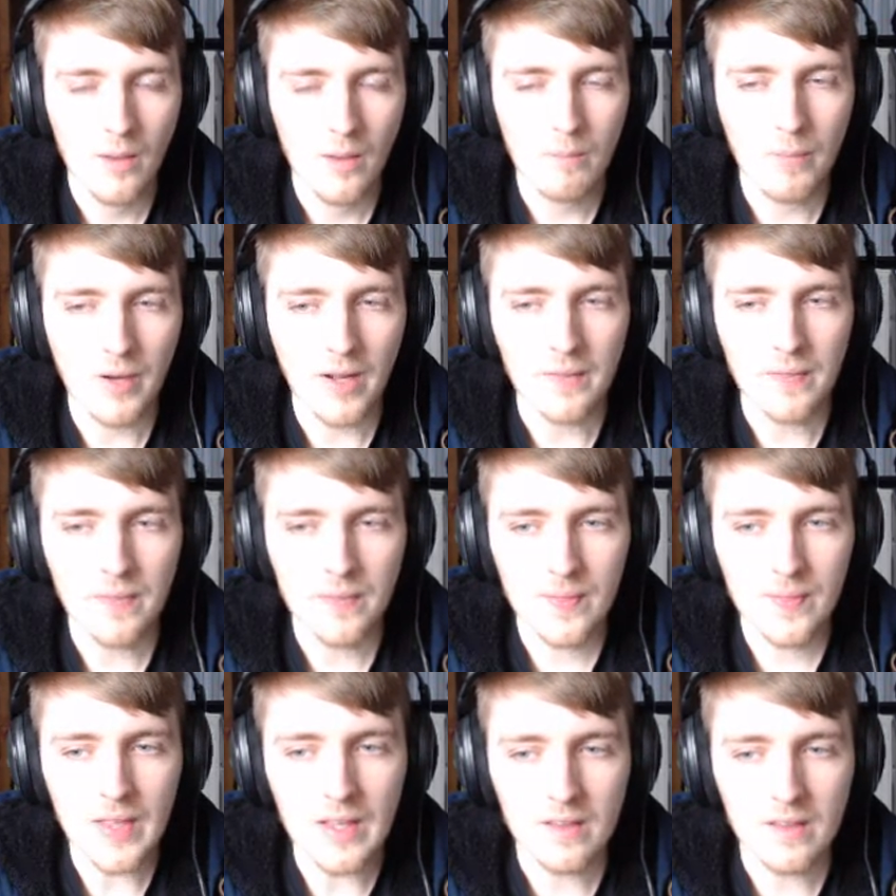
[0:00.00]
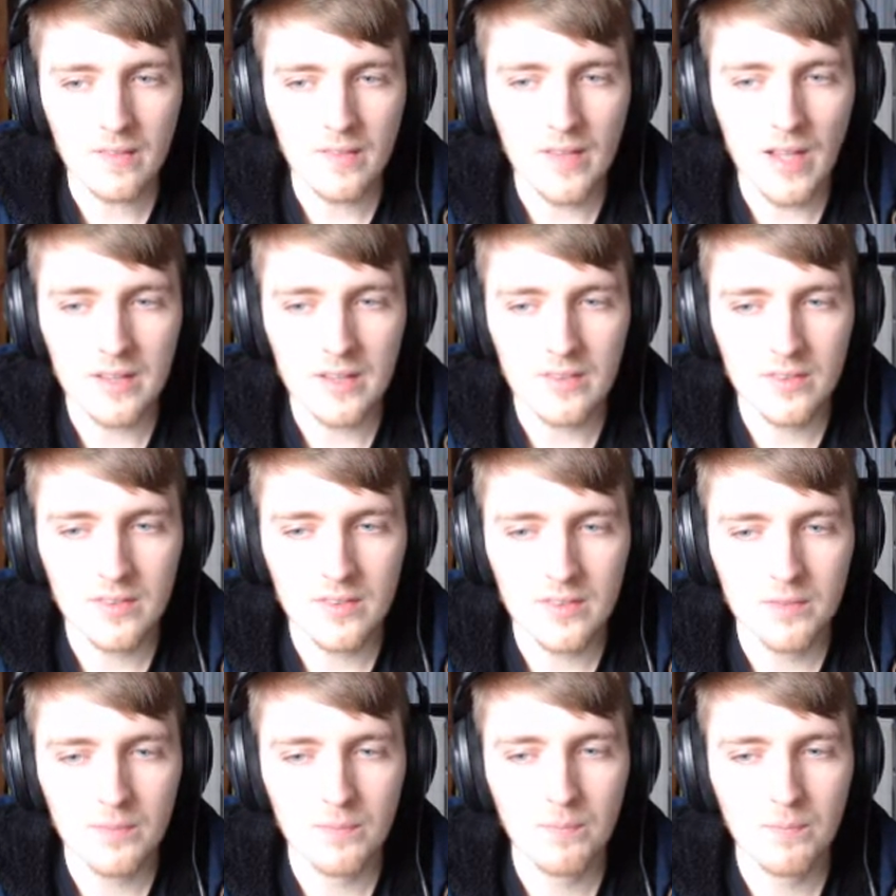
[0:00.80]
But I think
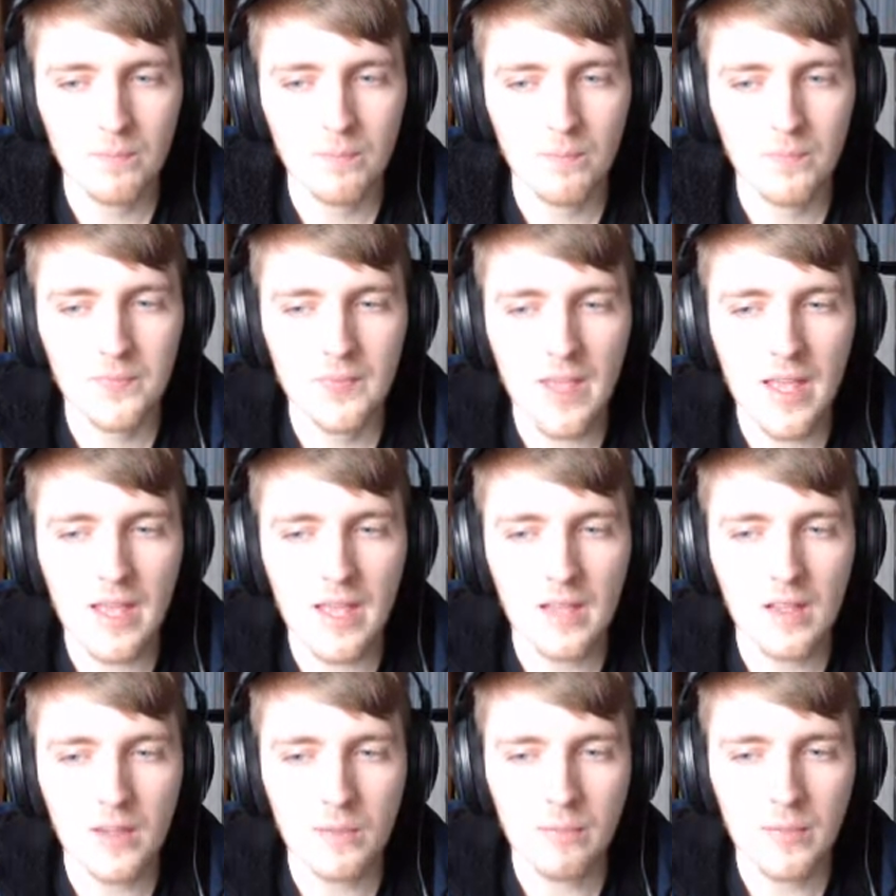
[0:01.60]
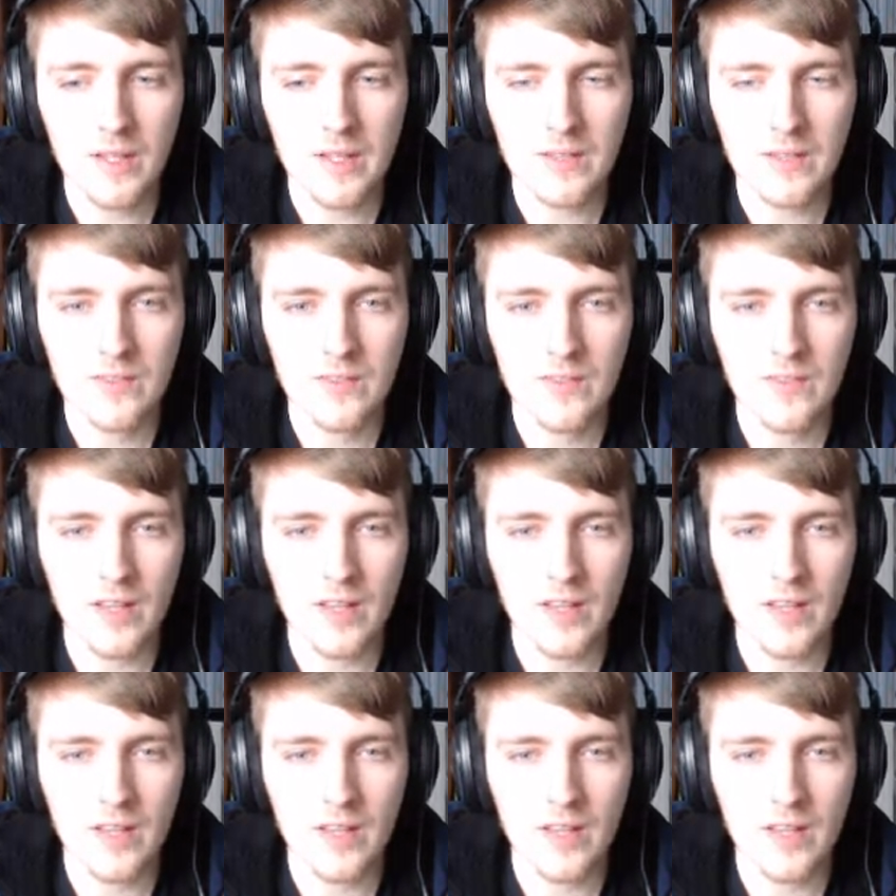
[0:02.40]
that's taking the piss.